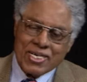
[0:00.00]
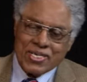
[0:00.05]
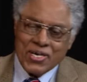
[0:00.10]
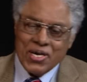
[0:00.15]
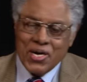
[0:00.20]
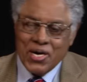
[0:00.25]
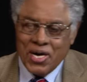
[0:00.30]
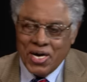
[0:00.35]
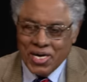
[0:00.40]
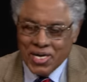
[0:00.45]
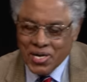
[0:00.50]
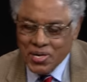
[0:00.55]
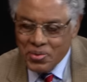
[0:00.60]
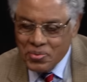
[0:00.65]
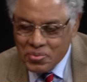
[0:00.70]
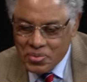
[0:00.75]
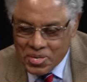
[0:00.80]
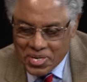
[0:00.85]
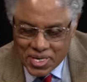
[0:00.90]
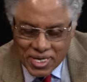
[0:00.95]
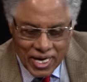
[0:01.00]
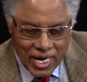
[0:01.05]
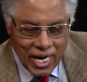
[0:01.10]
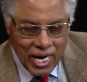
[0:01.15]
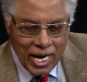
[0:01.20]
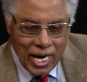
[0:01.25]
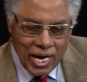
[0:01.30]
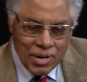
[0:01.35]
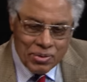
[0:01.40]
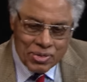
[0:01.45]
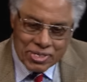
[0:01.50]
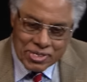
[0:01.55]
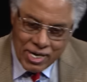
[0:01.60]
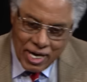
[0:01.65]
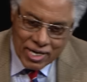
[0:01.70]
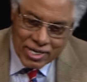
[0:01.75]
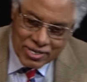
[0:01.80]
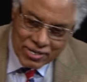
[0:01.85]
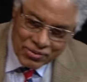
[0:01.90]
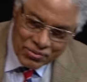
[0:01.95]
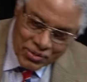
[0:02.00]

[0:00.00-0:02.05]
got to Harlem, I, I was not